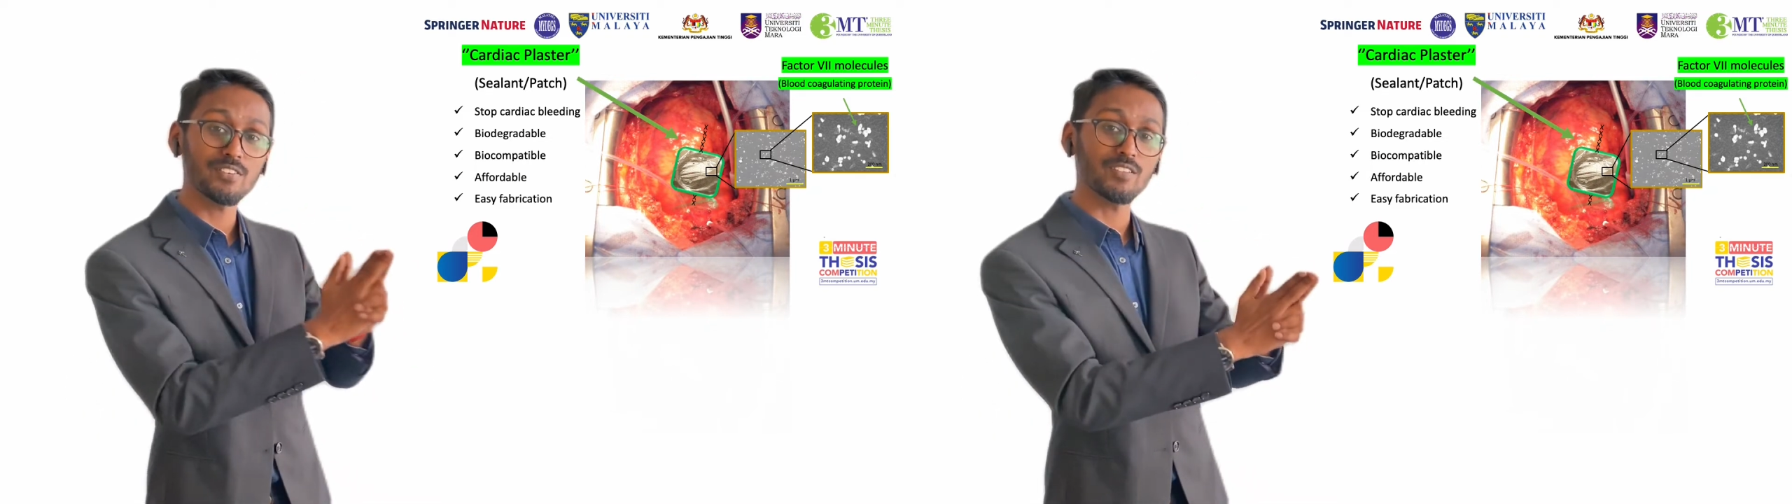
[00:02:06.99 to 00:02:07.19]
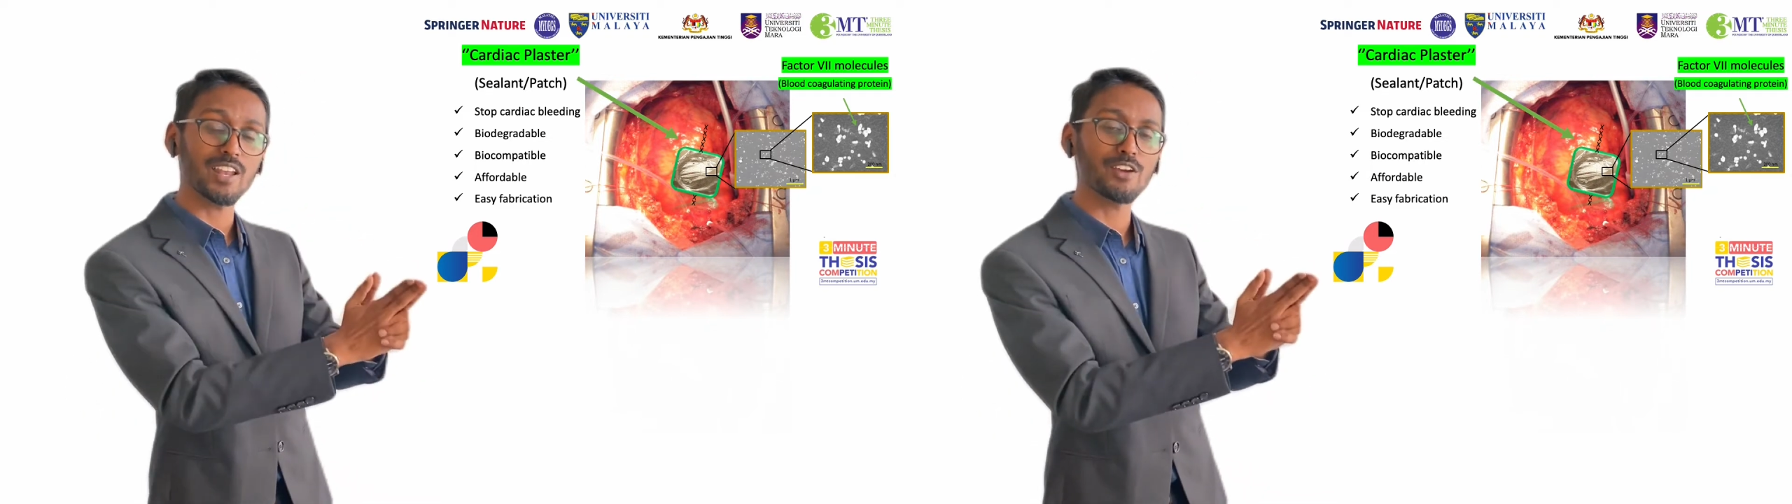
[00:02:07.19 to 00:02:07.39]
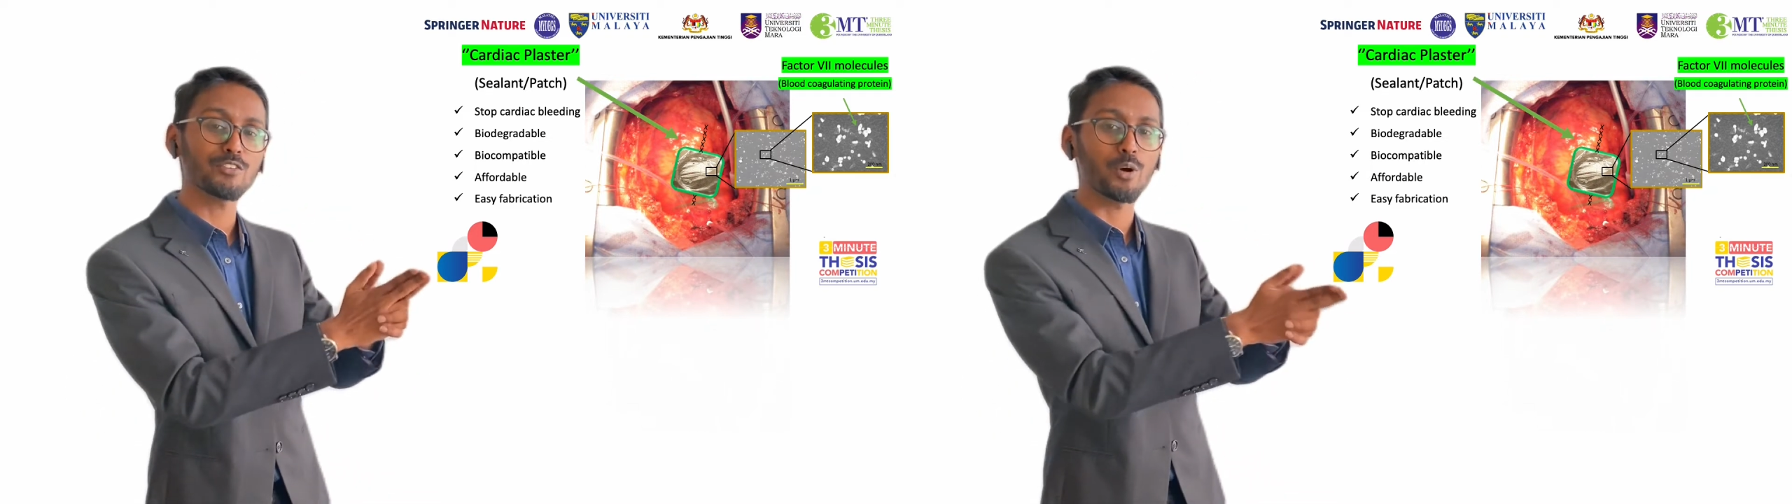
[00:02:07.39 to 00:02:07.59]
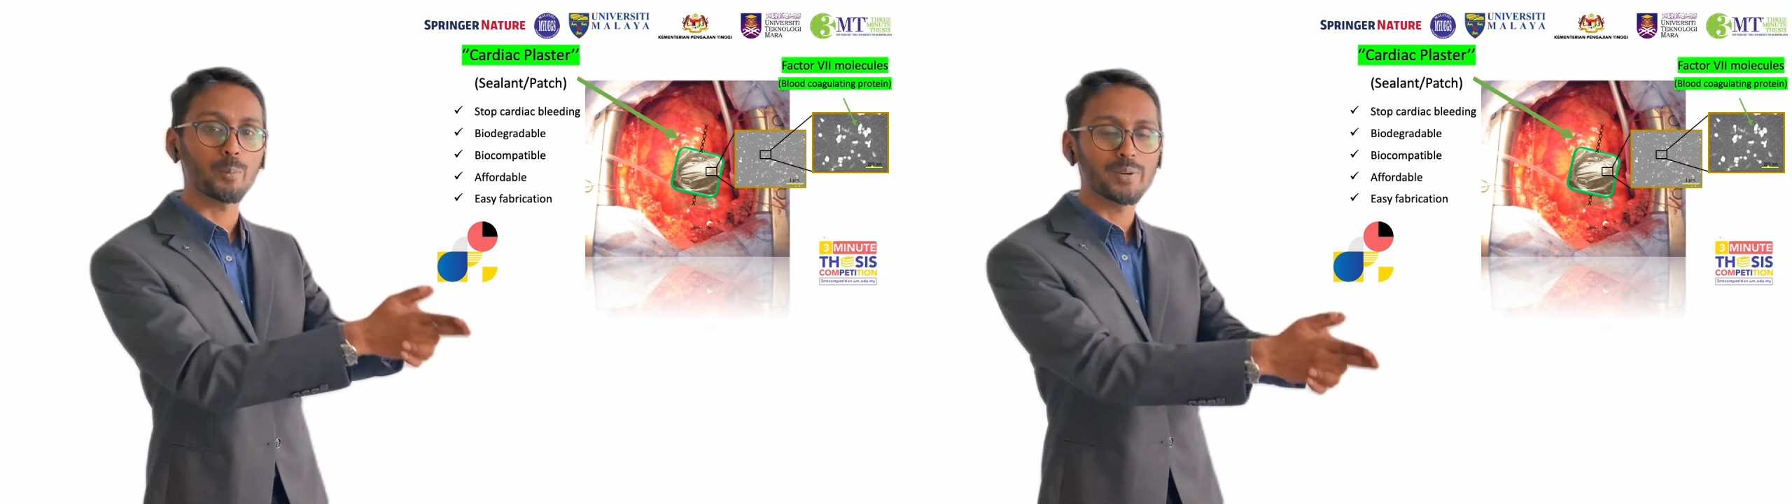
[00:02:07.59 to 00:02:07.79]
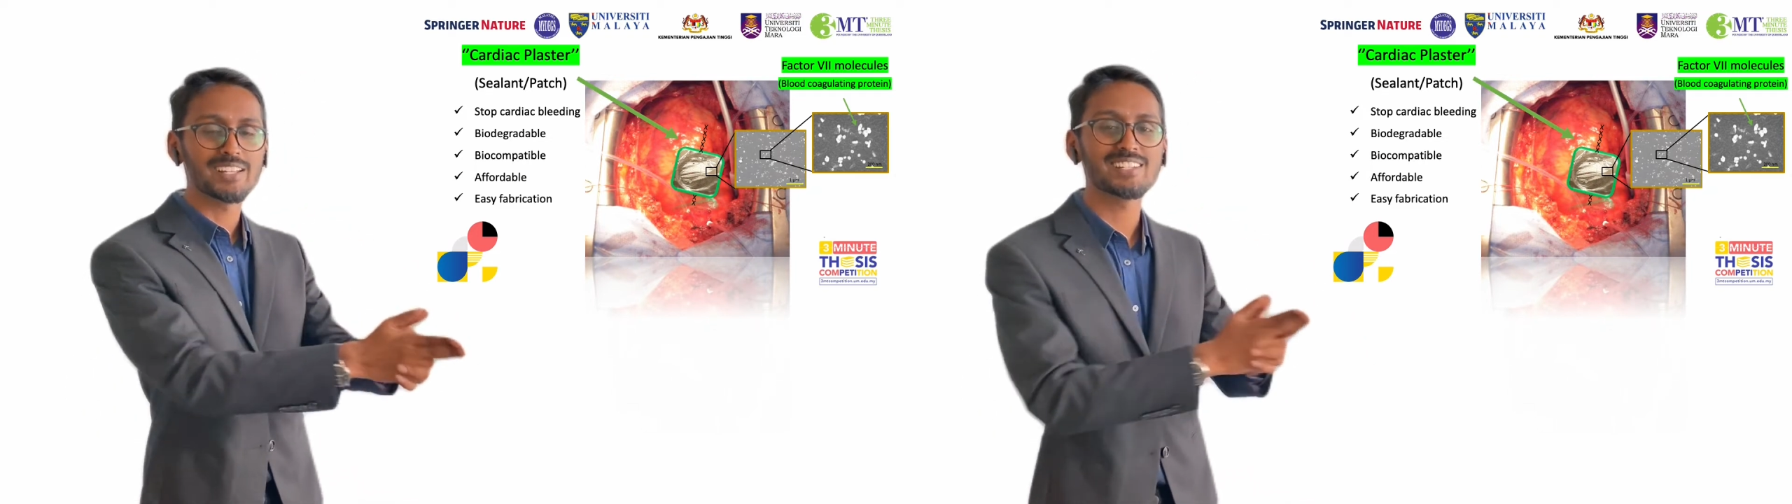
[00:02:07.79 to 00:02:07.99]
our life
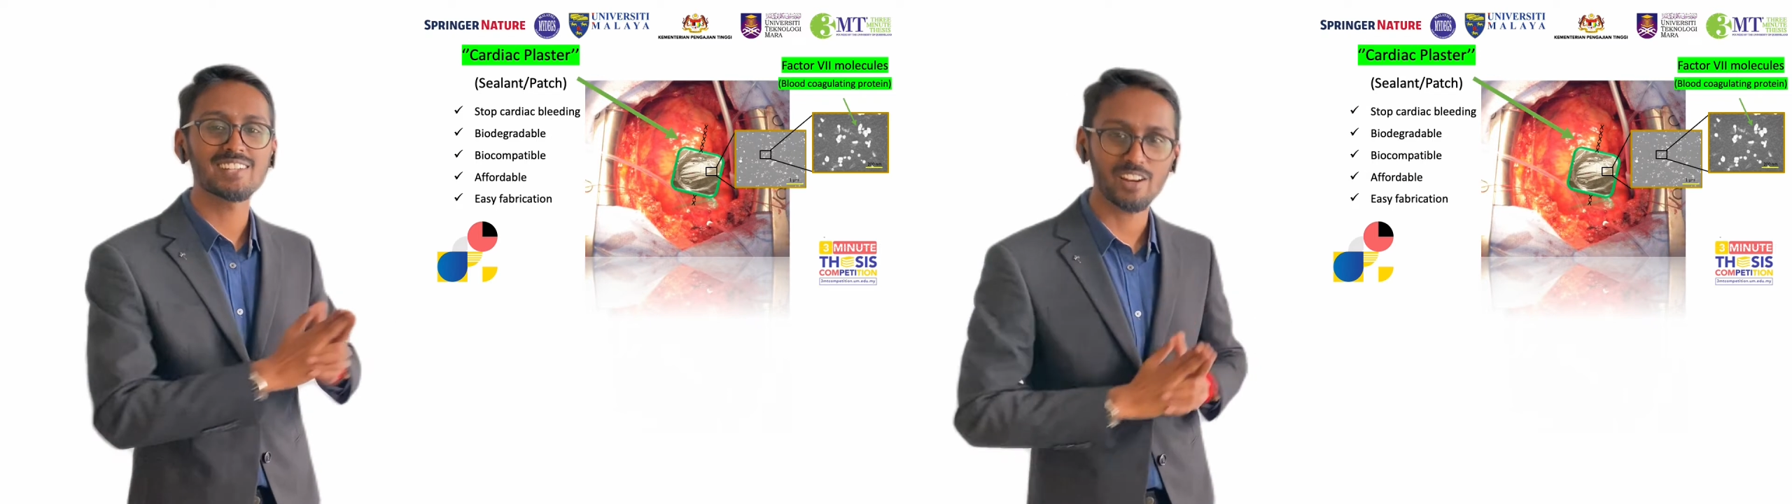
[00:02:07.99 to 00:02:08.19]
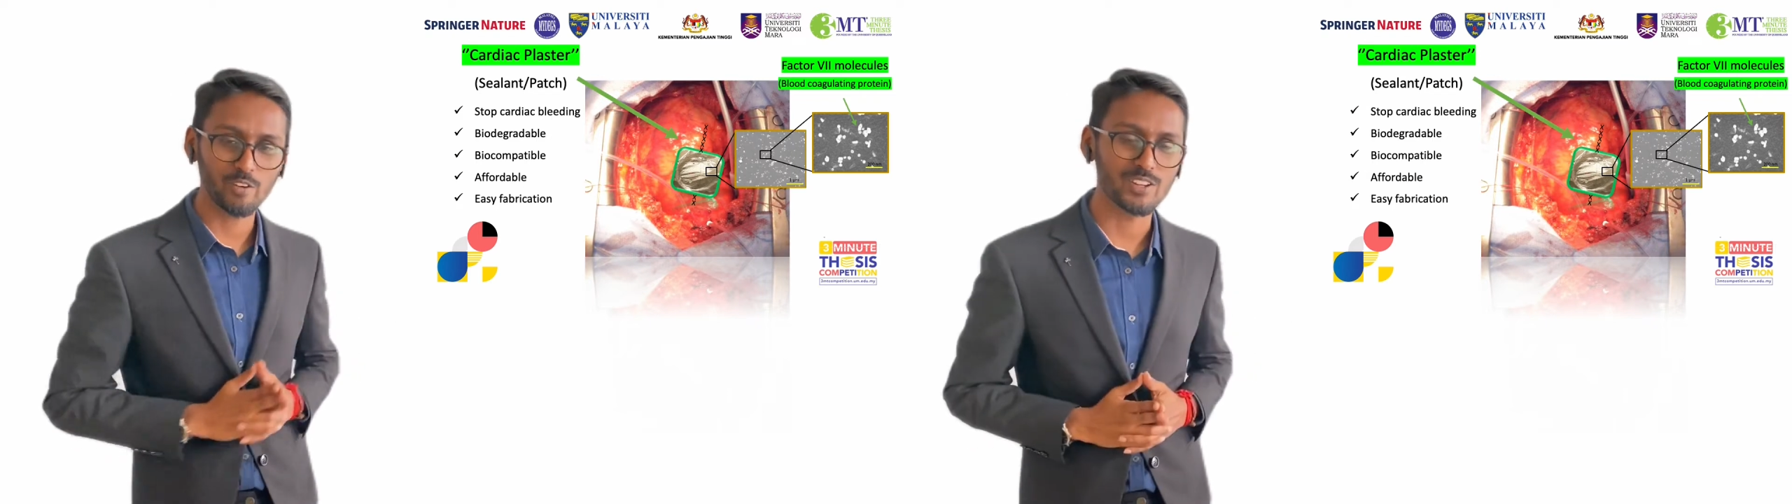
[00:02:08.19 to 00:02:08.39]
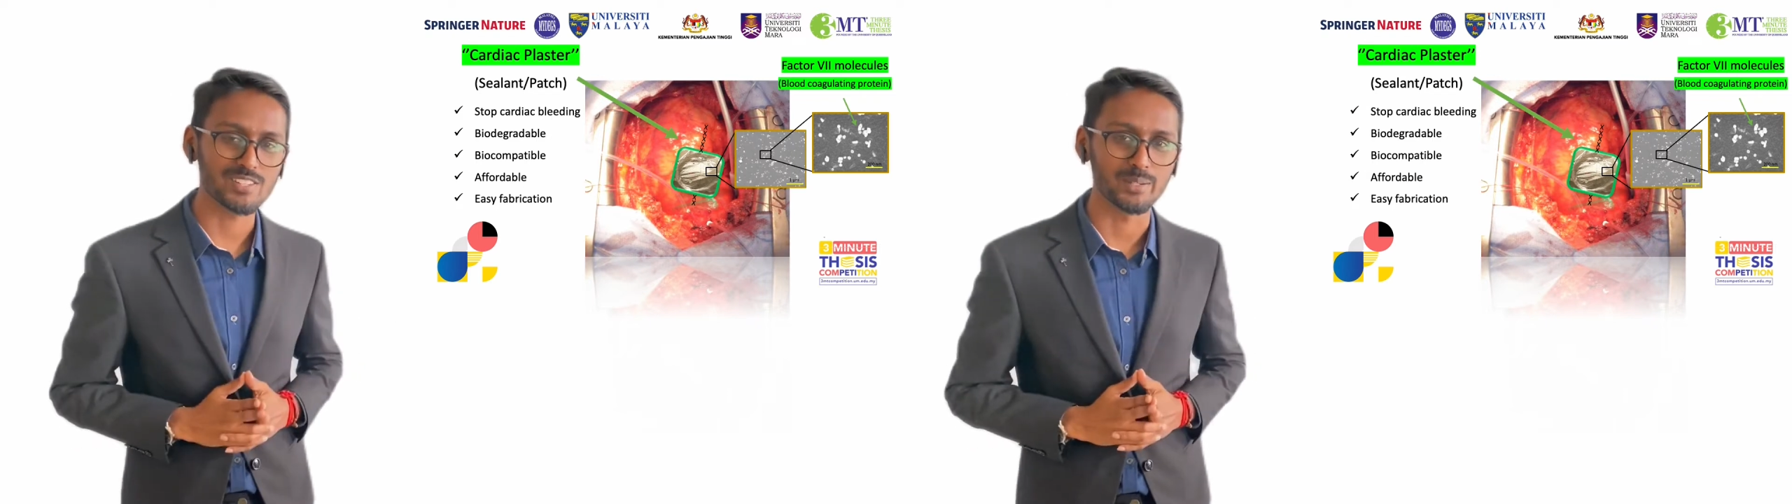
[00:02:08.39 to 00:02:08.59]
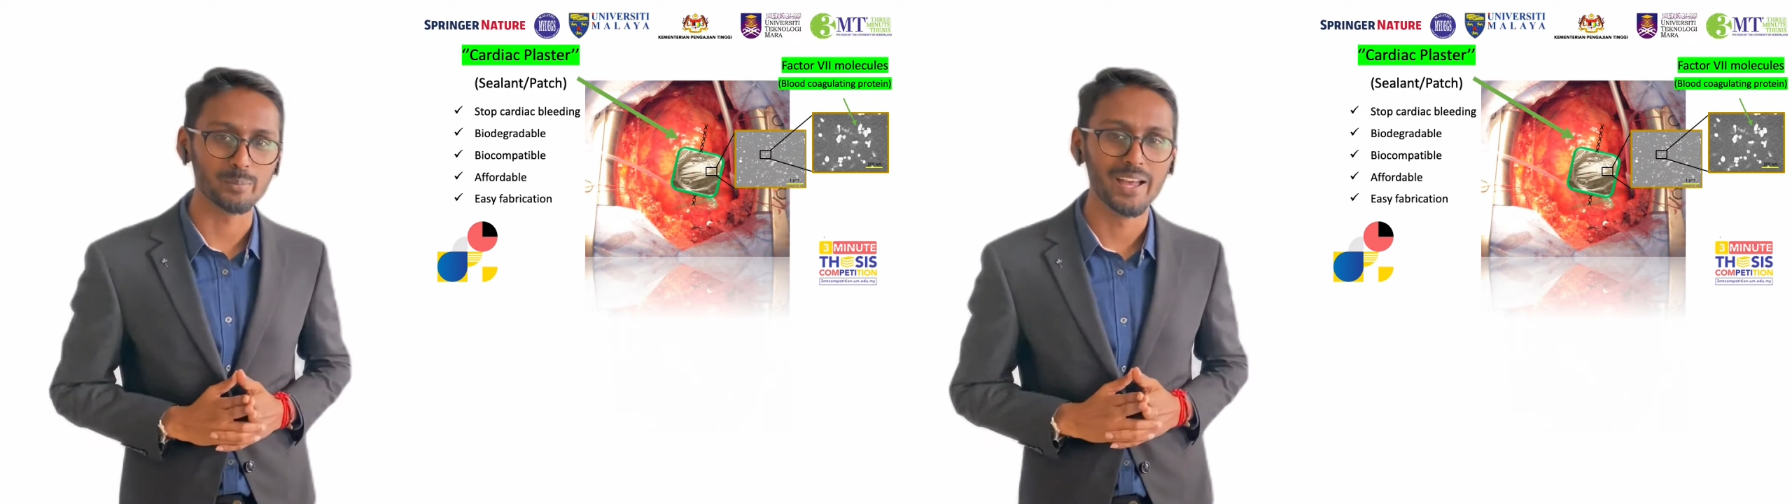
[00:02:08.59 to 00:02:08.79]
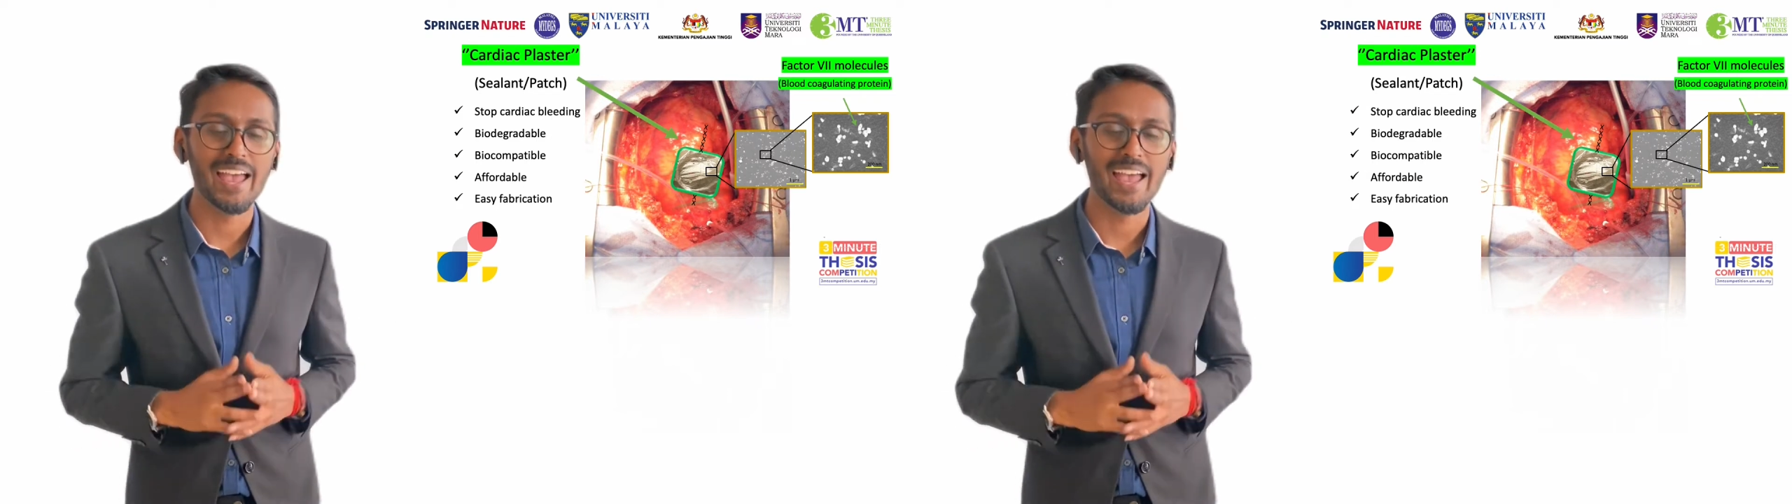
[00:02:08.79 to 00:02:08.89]
from terrorism,